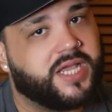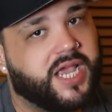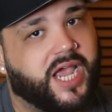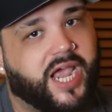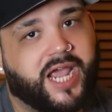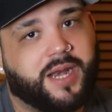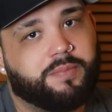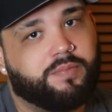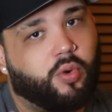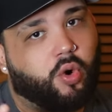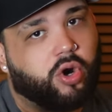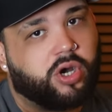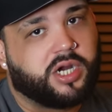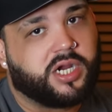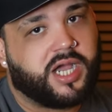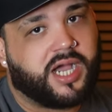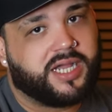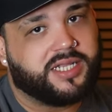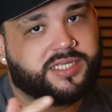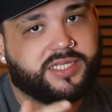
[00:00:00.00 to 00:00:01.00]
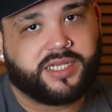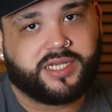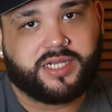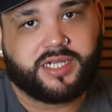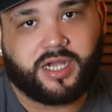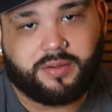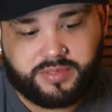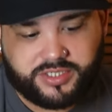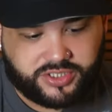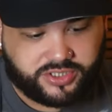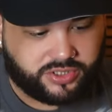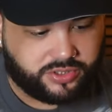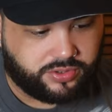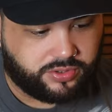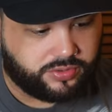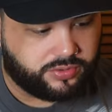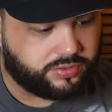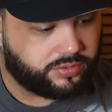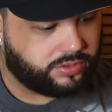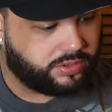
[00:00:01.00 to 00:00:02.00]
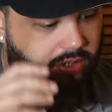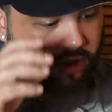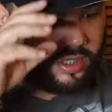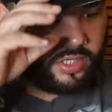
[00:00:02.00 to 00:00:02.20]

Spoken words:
And more content coming soon.